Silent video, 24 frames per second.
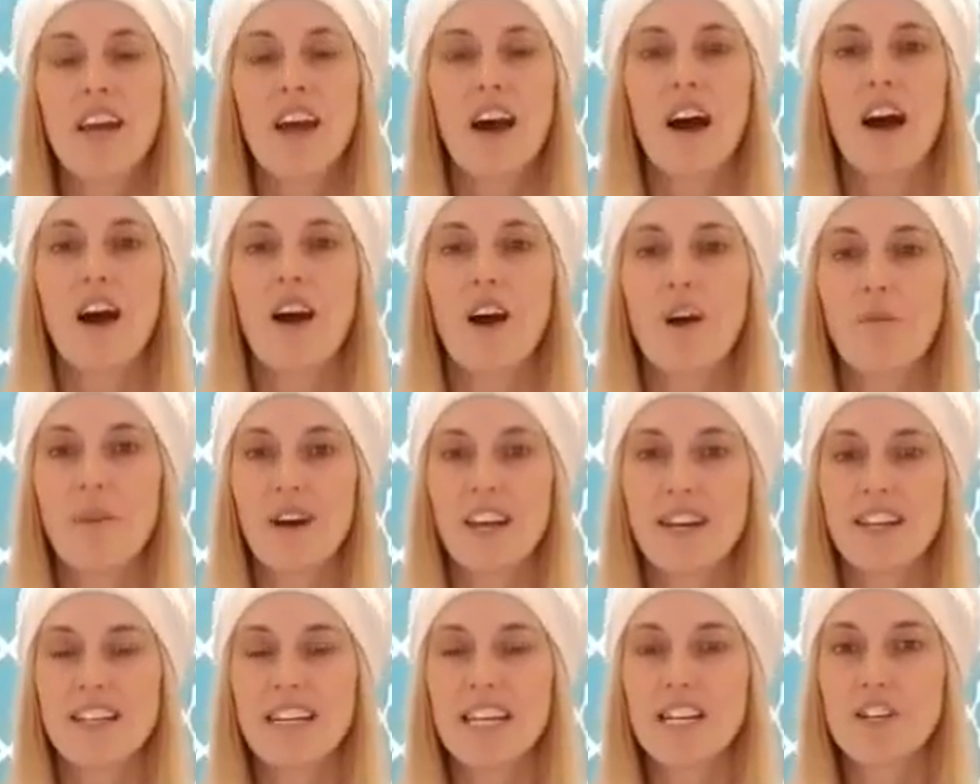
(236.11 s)
I had
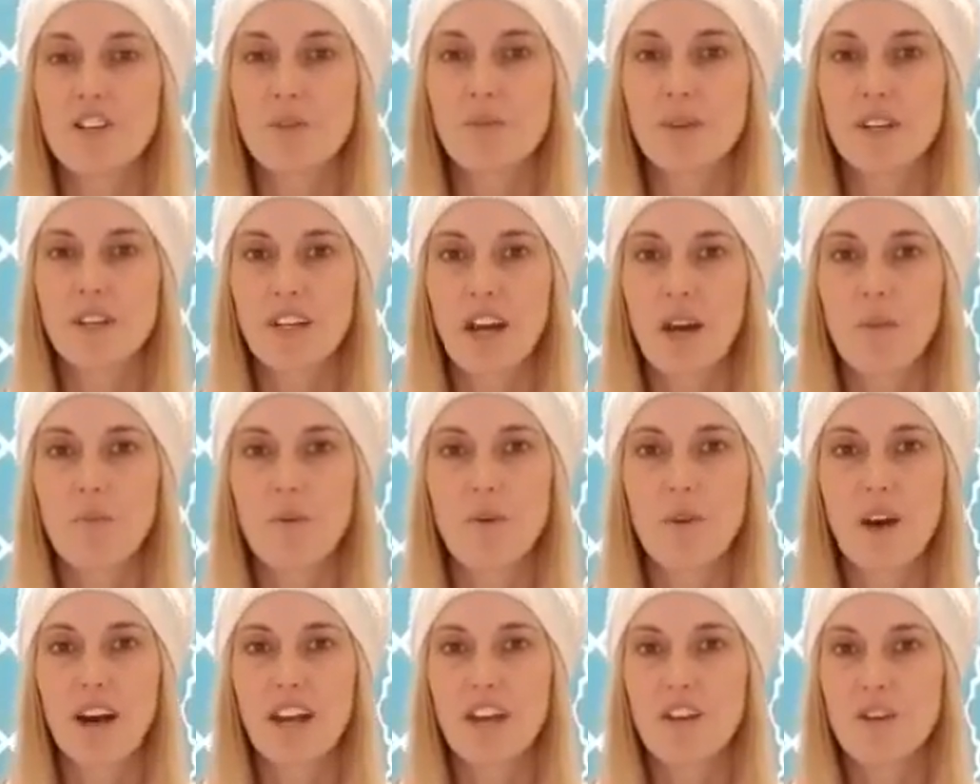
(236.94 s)
a teacher one time who
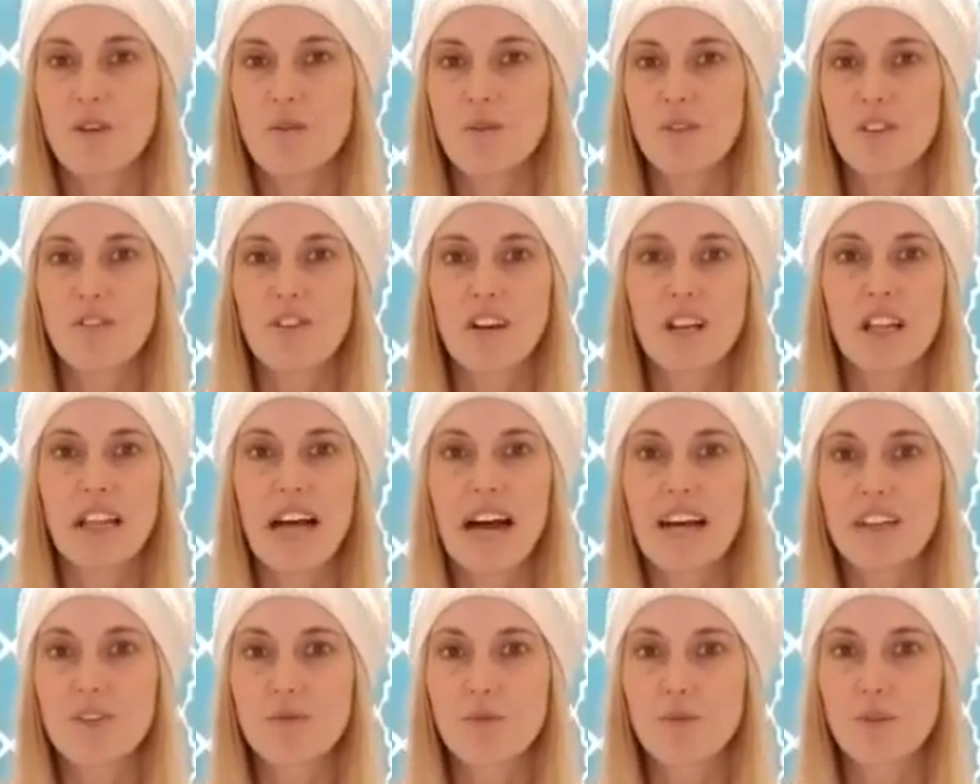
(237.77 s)
had use of a
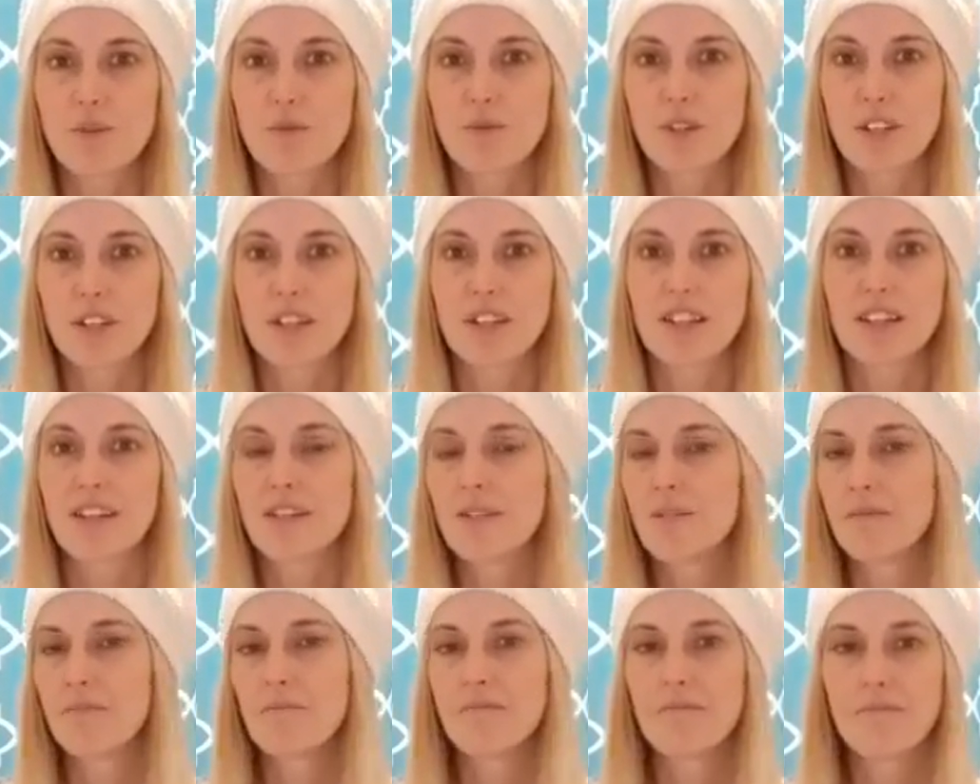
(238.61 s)
classroom
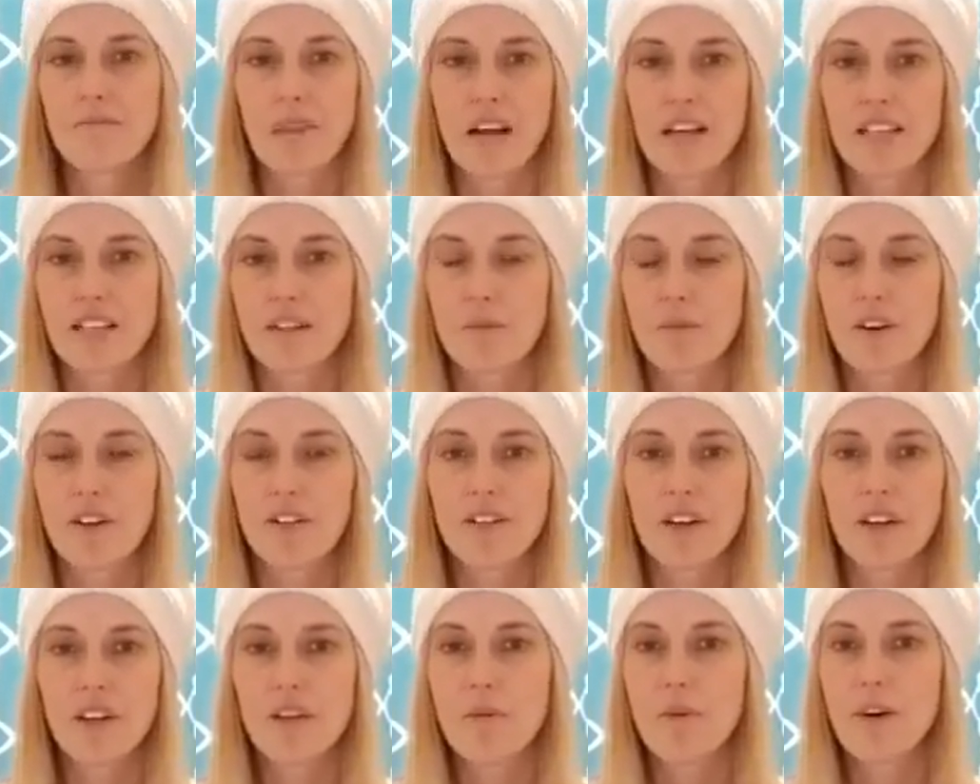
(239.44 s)
during basketball,
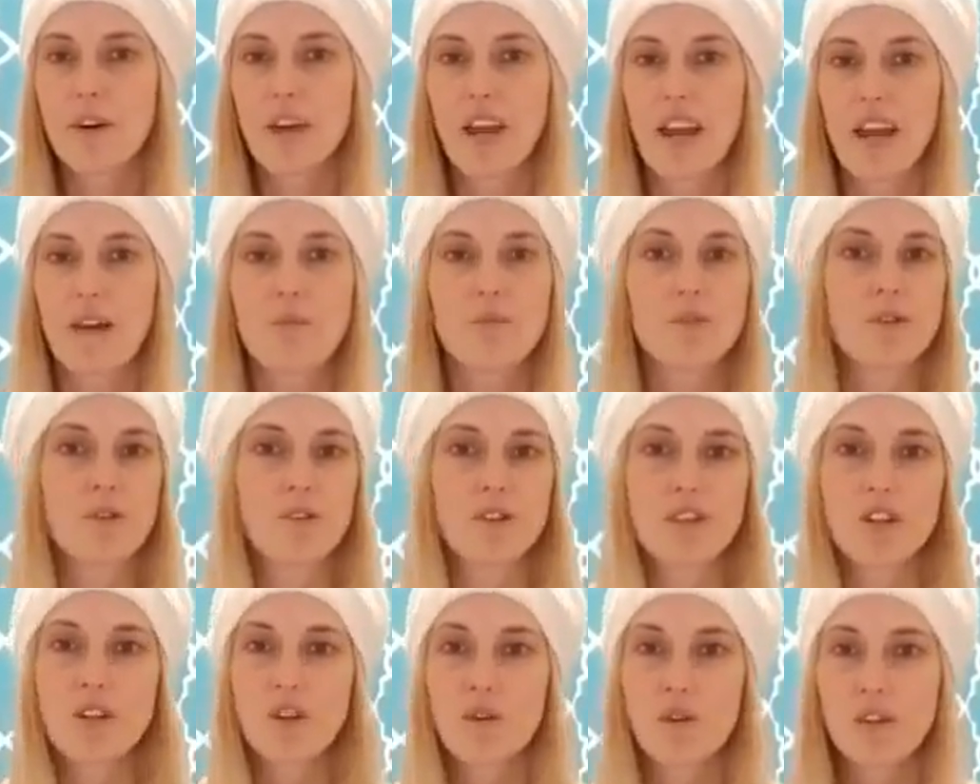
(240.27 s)
volleyball games, so
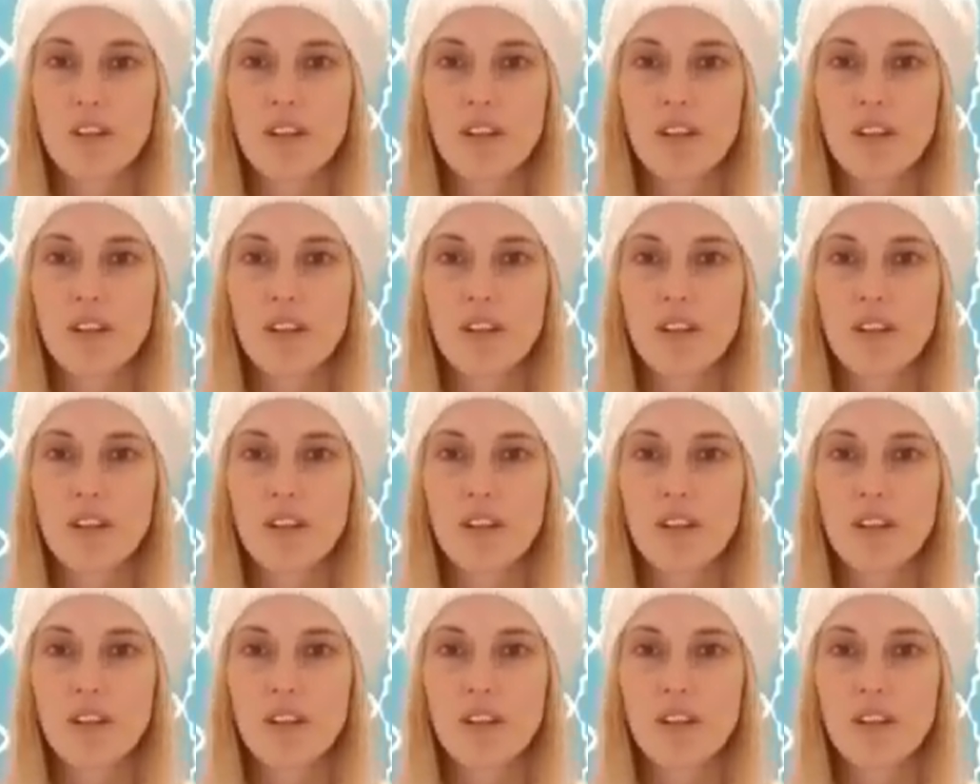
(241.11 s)
she'd go in